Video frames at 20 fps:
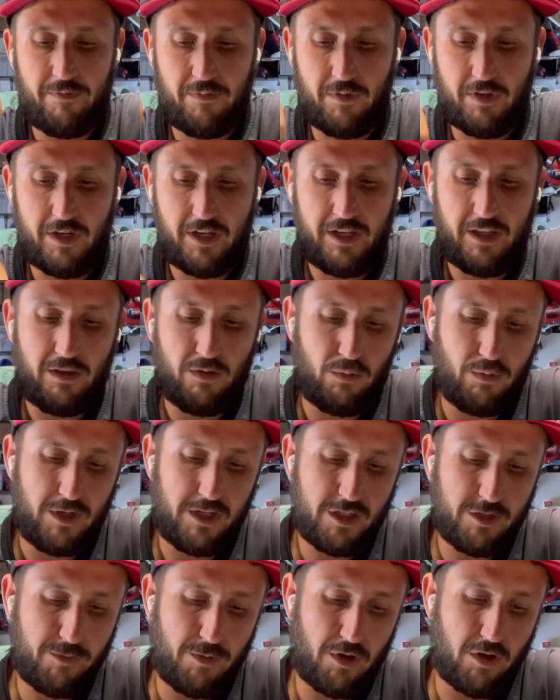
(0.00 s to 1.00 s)
Okay, the
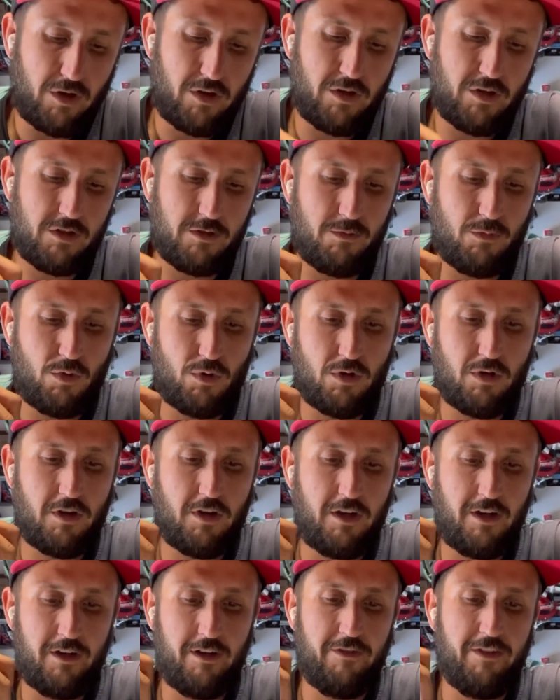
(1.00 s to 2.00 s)
rinse bar is more
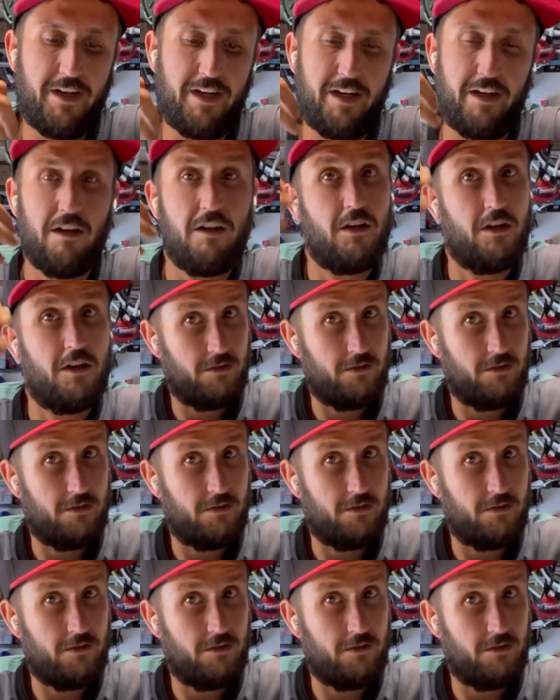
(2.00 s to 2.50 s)
of a